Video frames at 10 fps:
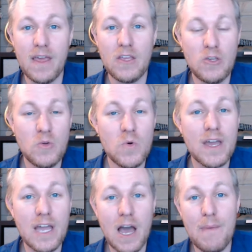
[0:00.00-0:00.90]
you
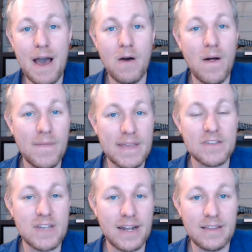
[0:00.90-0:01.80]
can come out on the other
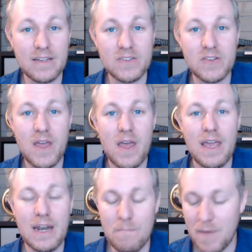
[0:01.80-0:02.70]
side of this
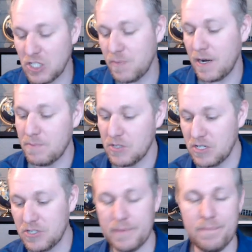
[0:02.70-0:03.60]
in a much better
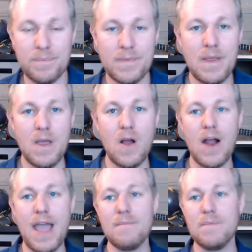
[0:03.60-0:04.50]
position. All
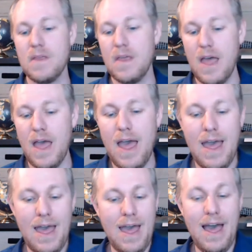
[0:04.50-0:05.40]
right.
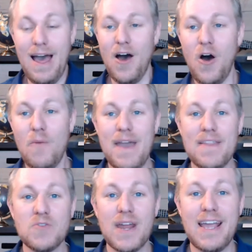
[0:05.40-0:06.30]
Oh man,
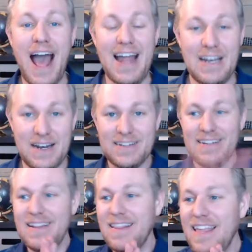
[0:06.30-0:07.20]
that's what I got.
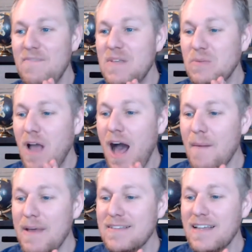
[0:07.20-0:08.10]
Leave me some
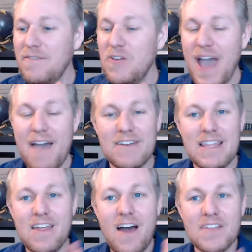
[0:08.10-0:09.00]
comments if you have any
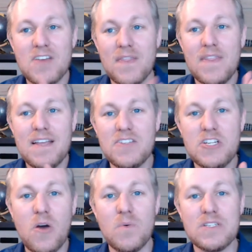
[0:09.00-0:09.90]
thoughts on this.
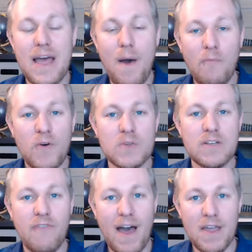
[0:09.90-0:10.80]
Was it helpful? Was
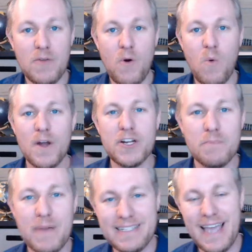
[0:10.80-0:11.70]
it valuable? What are your
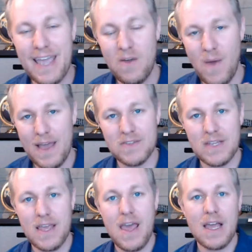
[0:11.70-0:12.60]
big takeaways?
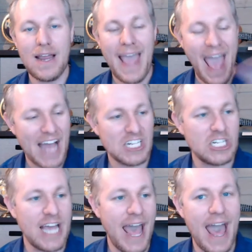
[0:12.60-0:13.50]

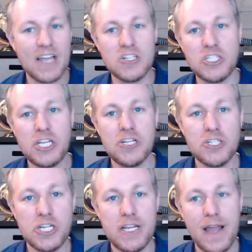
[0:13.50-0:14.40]
Hashtag cheat
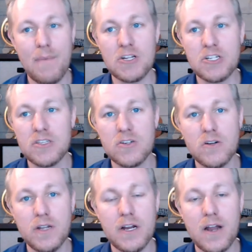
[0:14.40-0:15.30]
sheet. I mentioned this
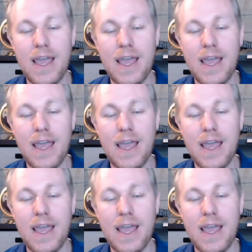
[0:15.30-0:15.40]
earlier.